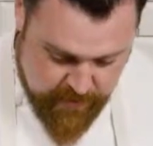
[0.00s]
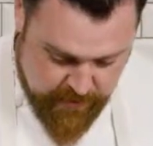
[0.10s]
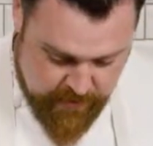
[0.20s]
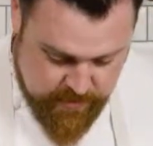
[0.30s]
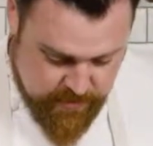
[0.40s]
I
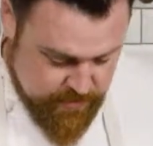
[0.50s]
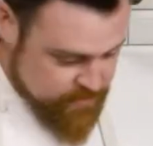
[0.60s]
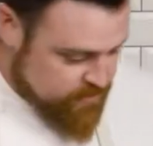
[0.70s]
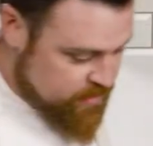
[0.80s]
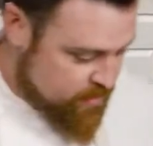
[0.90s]
like to
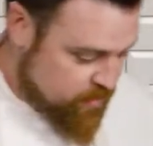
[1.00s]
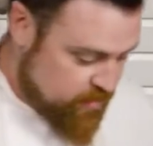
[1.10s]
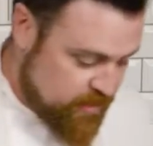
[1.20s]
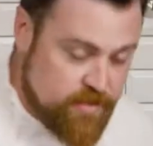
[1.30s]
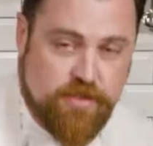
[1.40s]
season
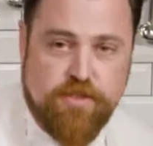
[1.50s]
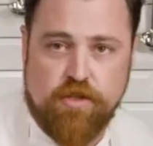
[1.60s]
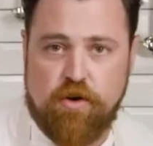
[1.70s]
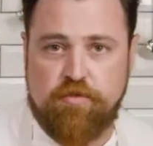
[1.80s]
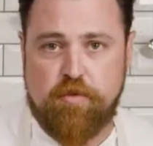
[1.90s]
early and
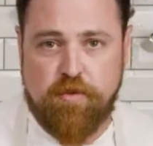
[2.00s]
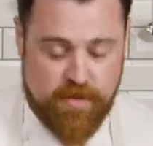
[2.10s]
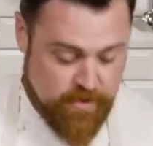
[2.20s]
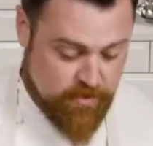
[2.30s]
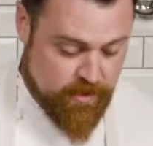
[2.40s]
season often, but
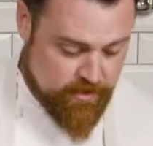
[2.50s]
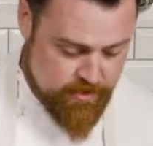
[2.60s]
never under